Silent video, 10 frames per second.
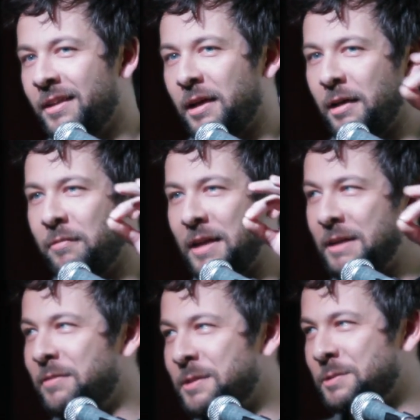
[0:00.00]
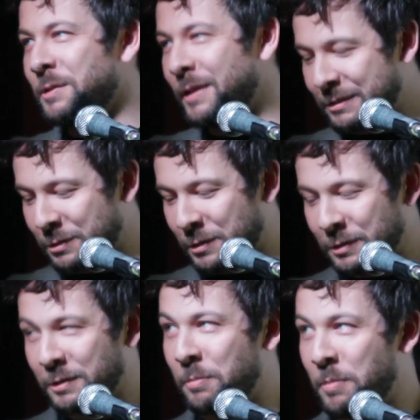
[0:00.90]
of individual
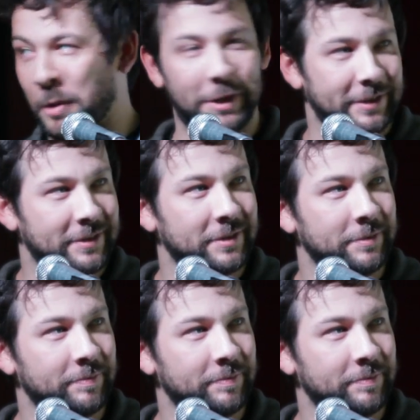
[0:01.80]
electrical components.